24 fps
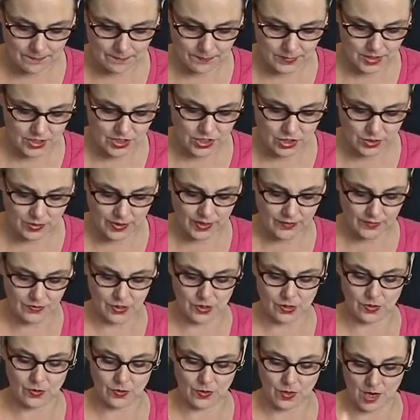So if
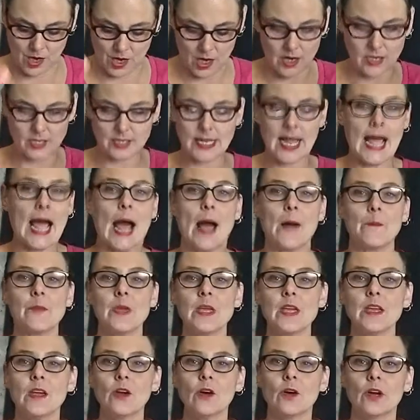you aren't
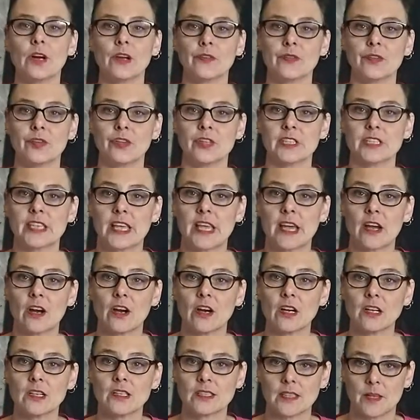happy or if you're
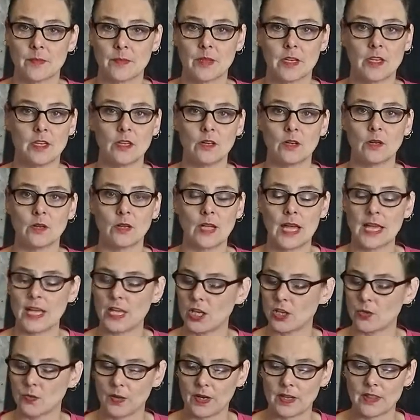scared or something you don't
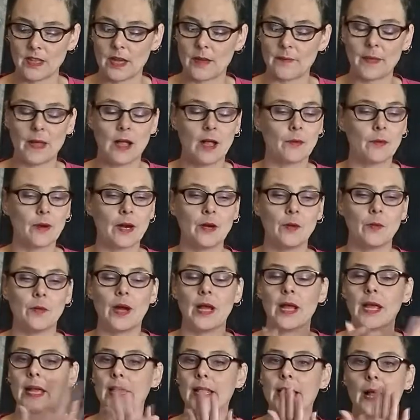like, you ring that bell right
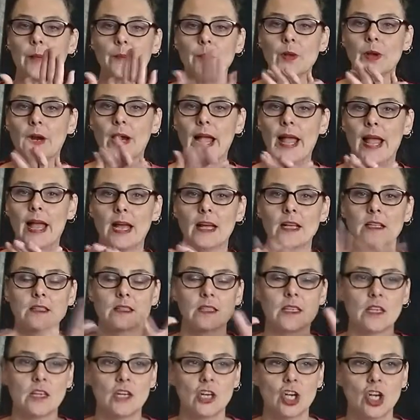away, clap your
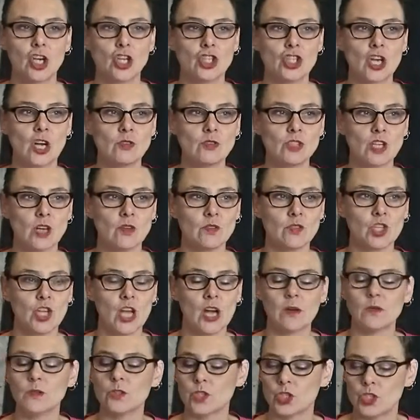hands, shout, shout,
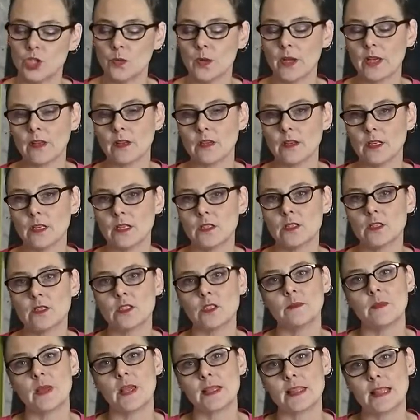shout, do what you need
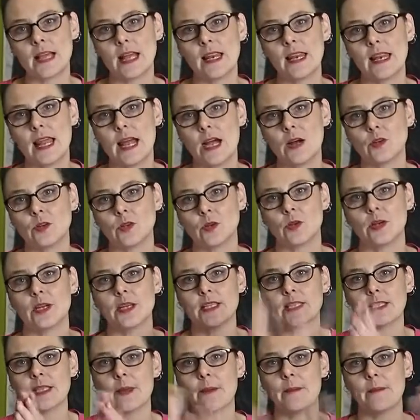to make that loud
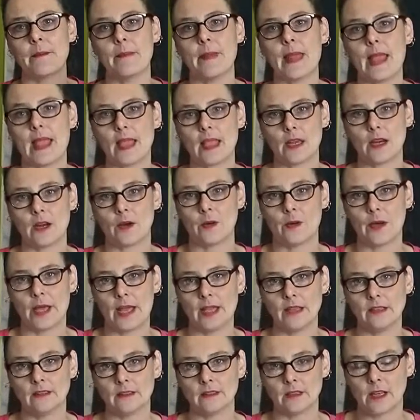noise, bang it
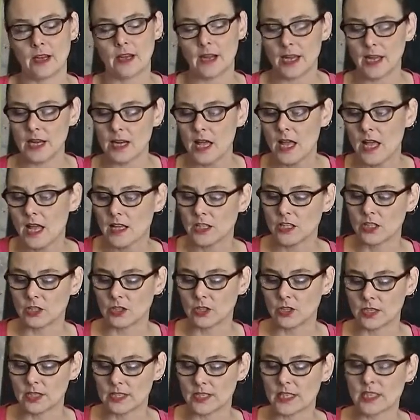away. All right, you'll
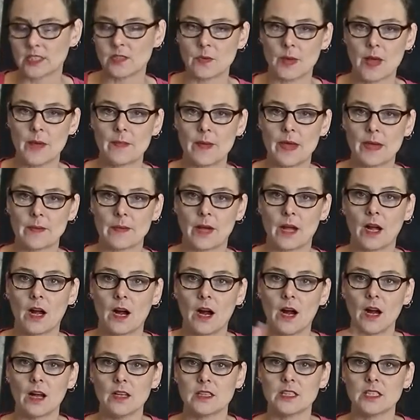notice that's why I bang my
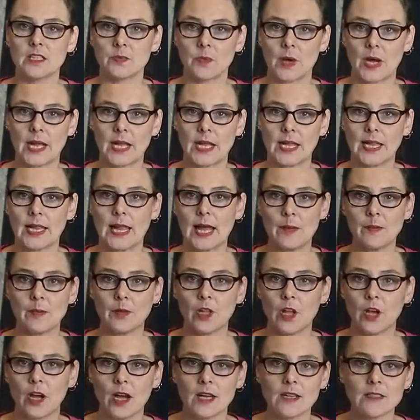cards. It's why I clap a
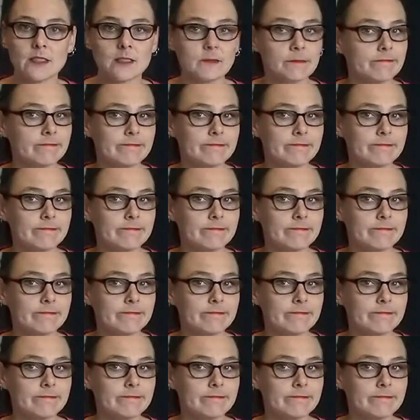lot.